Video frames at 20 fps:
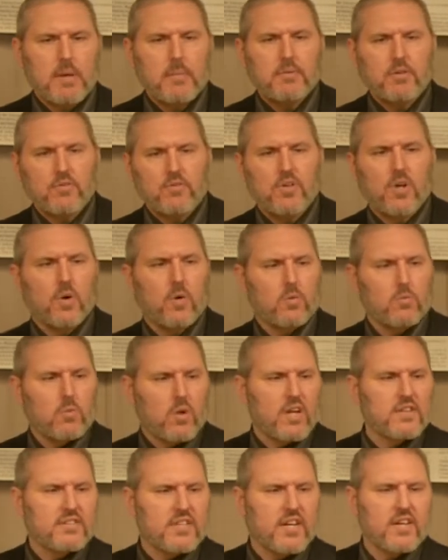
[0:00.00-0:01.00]
you don't. Well,
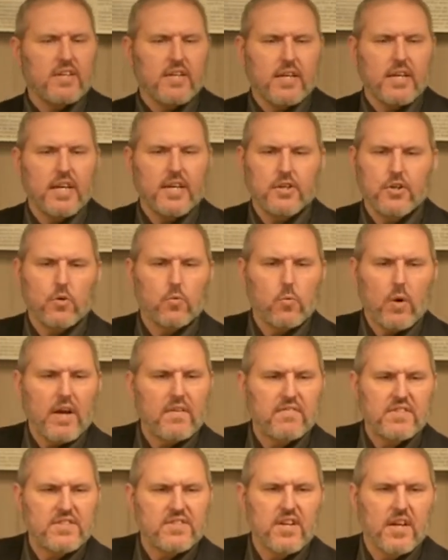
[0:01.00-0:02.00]
I'll tell you again your wife
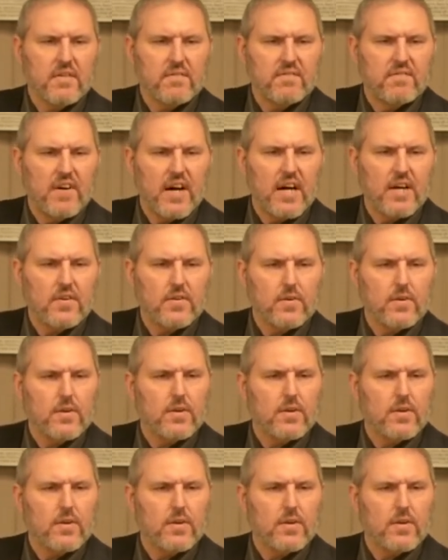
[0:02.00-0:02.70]
is not a father.